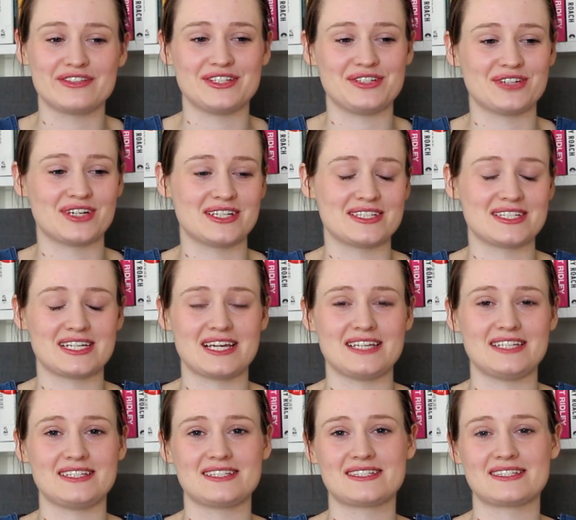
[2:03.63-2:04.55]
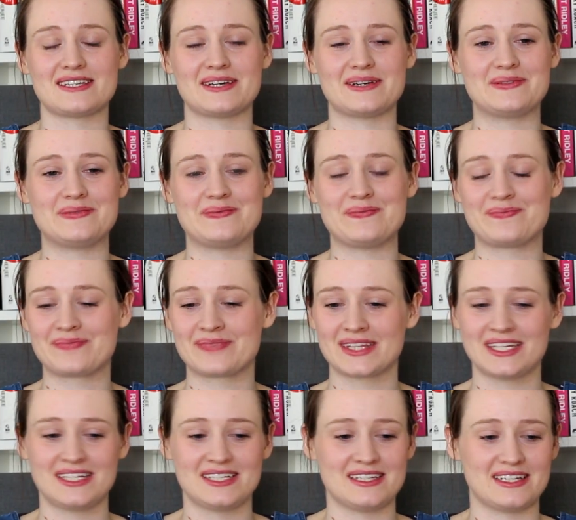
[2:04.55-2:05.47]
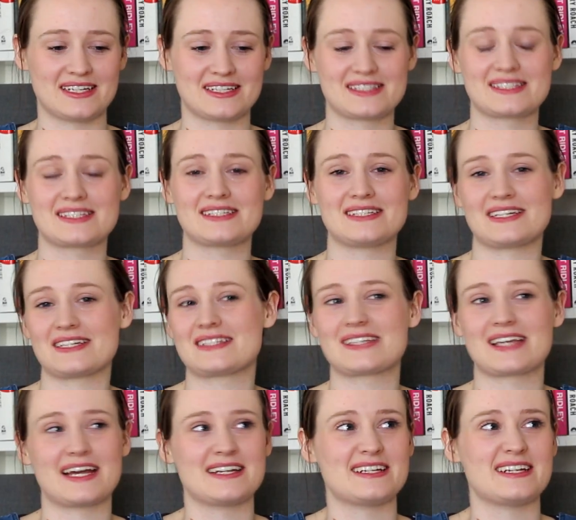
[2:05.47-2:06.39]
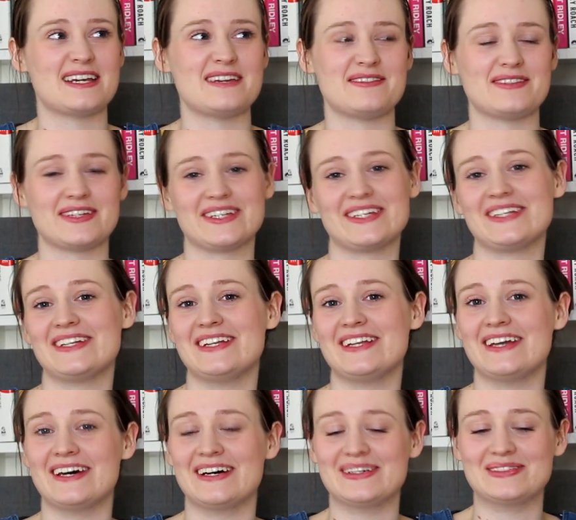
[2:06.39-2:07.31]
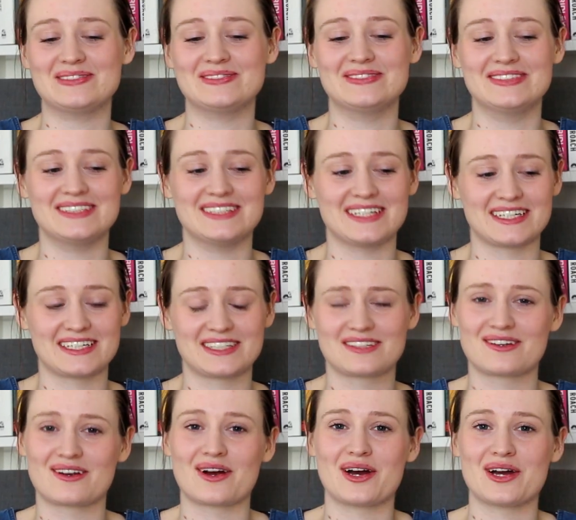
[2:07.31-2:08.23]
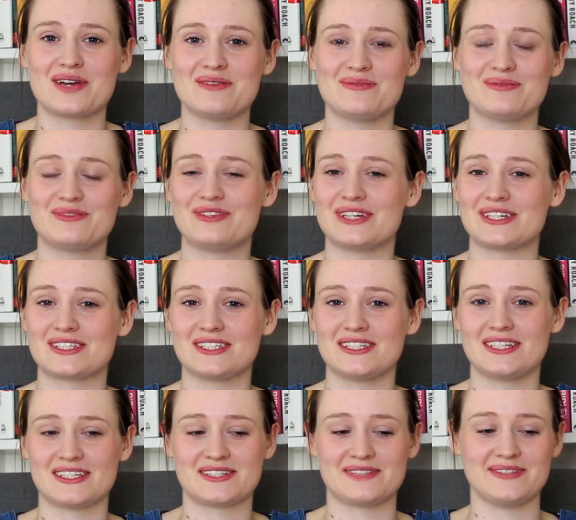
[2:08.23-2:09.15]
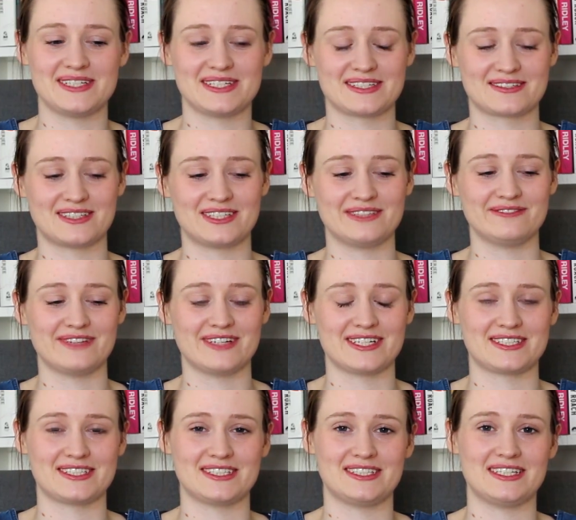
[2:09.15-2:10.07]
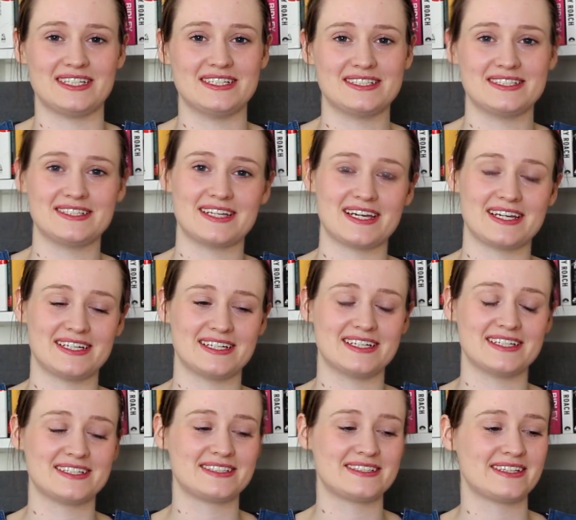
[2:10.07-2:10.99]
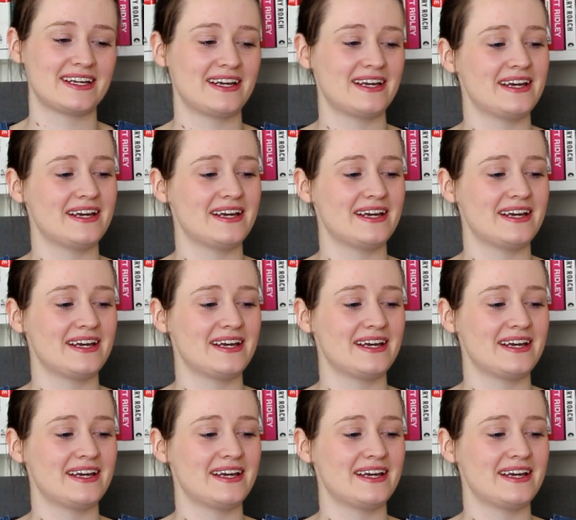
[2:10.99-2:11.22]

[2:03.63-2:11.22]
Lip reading: She translates like Scandinavian like crime fiction, like Swedish crime fiction, into Danish.